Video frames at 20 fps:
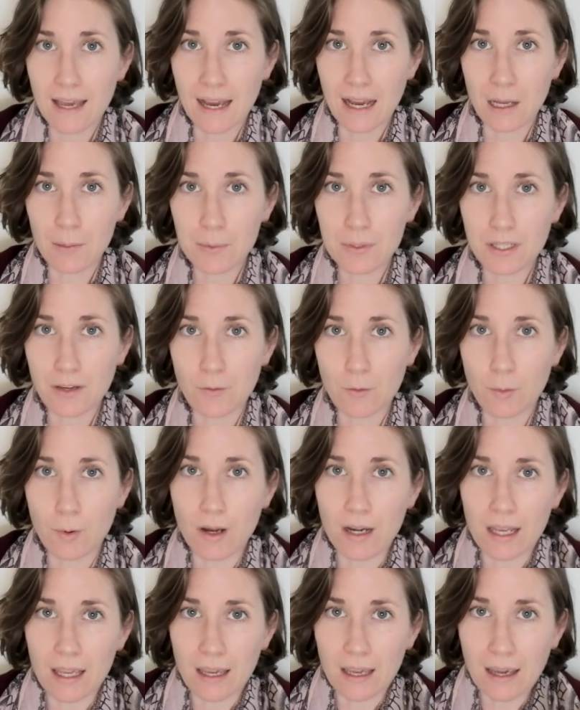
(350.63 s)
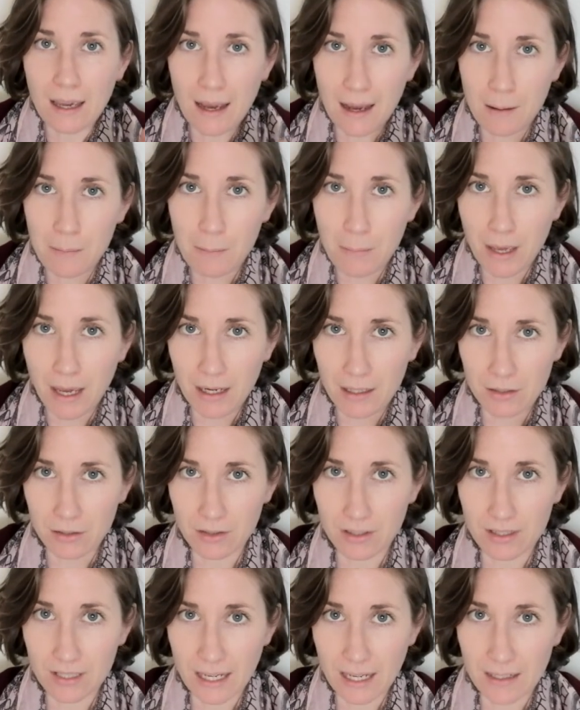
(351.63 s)
helps everybody come back
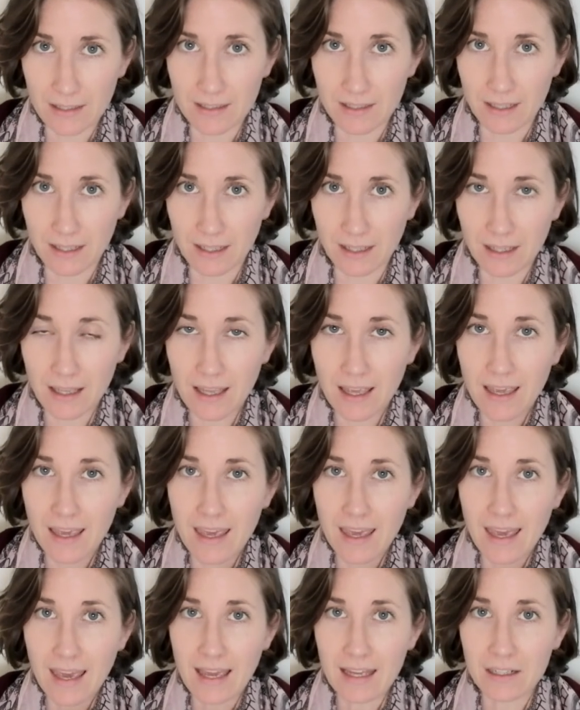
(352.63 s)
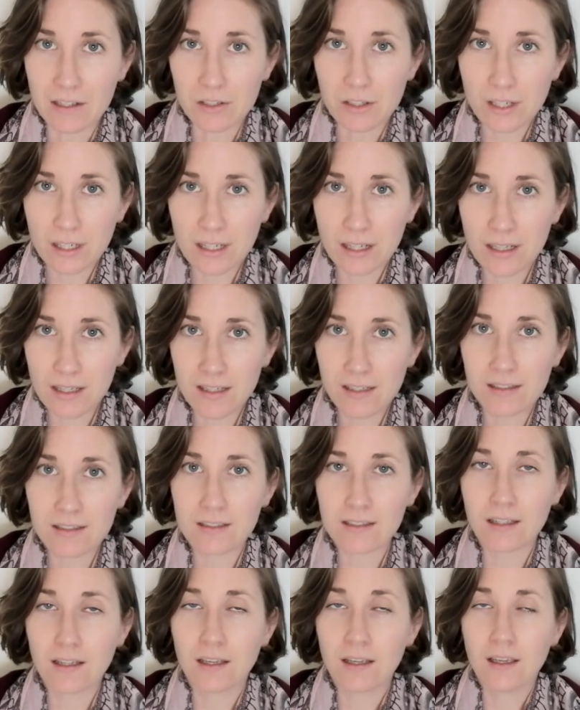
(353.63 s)
to center and
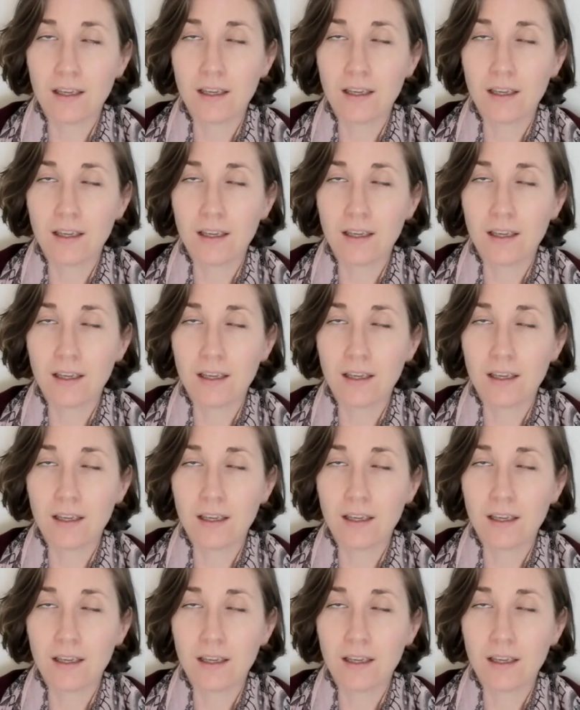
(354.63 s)
just